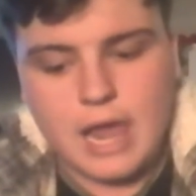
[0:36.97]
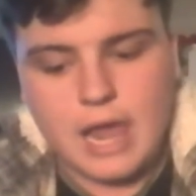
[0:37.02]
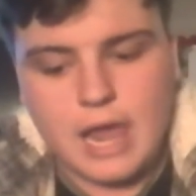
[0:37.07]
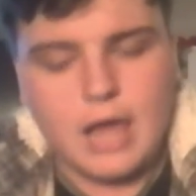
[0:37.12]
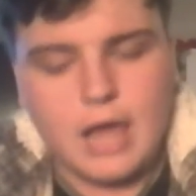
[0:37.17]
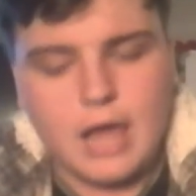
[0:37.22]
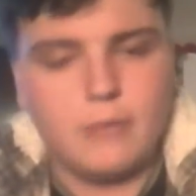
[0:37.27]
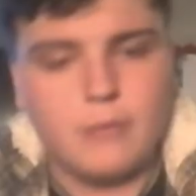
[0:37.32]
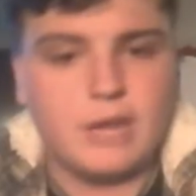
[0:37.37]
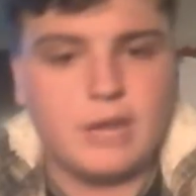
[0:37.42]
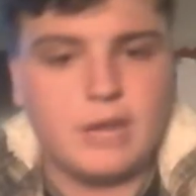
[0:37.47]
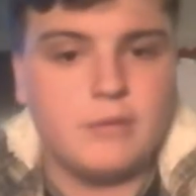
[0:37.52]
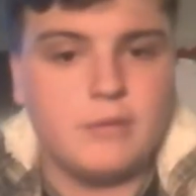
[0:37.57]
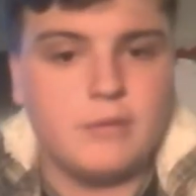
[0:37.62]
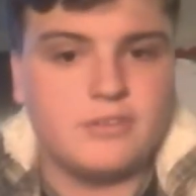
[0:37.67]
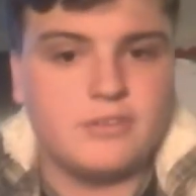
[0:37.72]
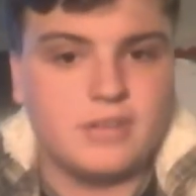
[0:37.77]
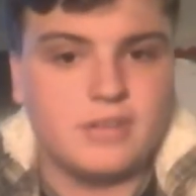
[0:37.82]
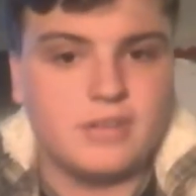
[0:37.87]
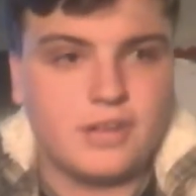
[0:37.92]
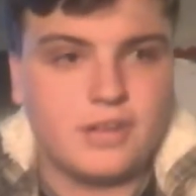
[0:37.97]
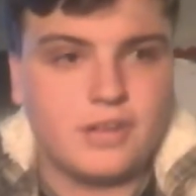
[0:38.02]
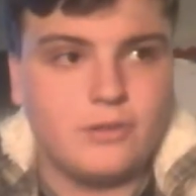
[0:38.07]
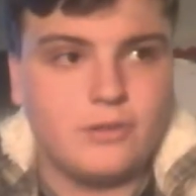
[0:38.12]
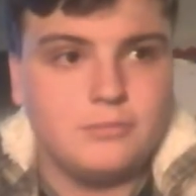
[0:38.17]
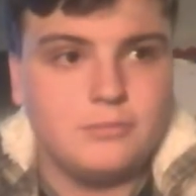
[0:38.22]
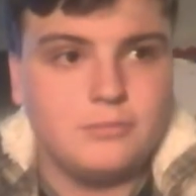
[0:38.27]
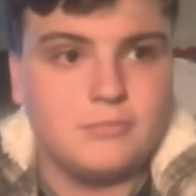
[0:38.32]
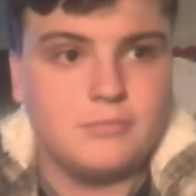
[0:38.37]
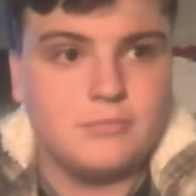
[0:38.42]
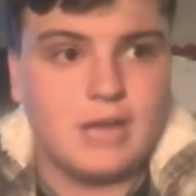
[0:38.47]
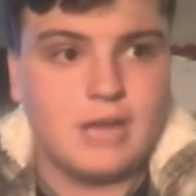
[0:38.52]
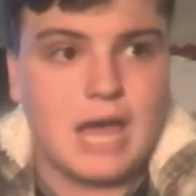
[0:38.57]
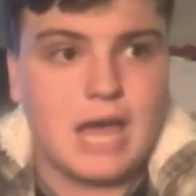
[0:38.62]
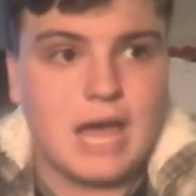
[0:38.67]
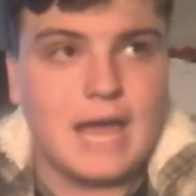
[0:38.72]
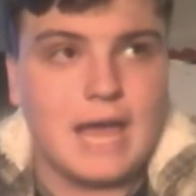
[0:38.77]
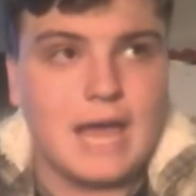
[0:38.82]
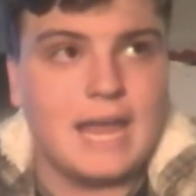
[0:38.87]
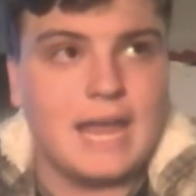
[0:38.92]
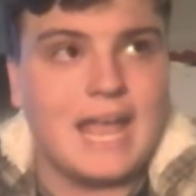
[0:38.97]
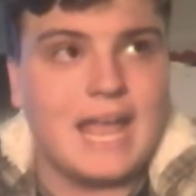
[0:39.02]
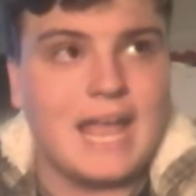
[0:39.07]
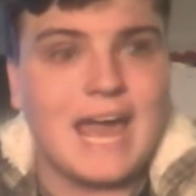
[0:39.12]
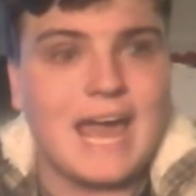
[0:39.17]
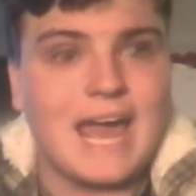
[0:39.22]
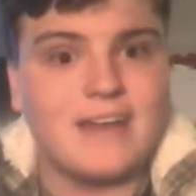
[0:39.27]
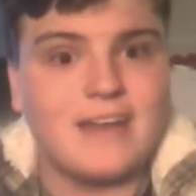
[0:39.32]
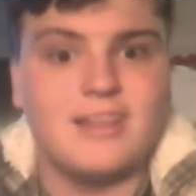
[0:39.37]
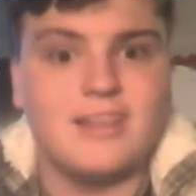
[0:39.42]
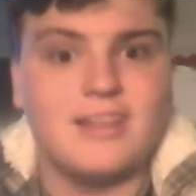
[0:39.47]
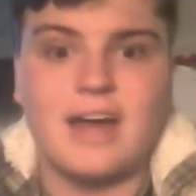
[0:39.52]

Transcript: When I was little, I had